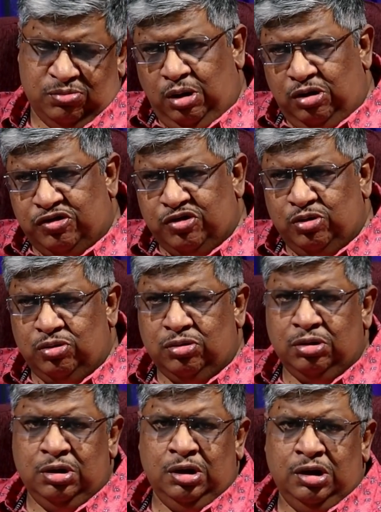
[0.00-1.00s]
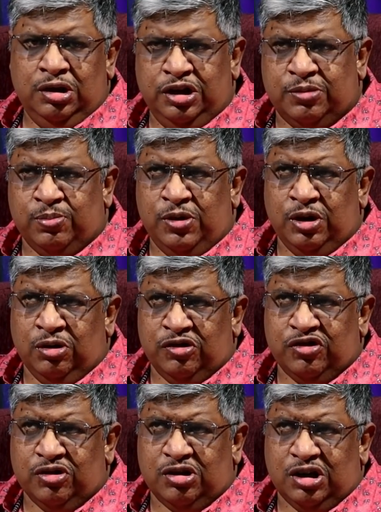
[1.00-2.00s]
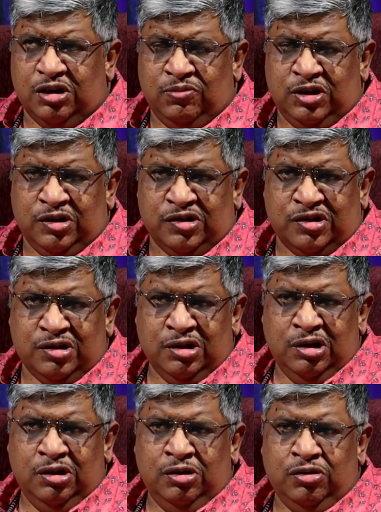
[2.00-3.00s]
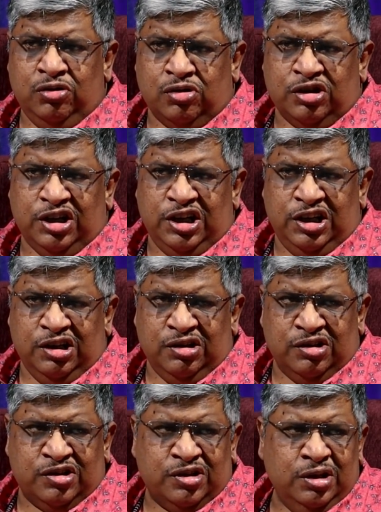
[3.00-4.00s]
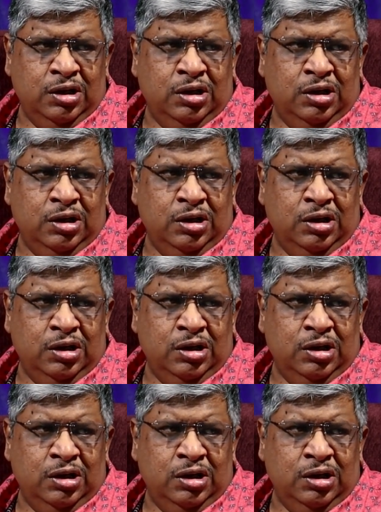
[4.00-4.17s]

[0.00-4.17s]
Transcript: Also, it may also convince Ukrainians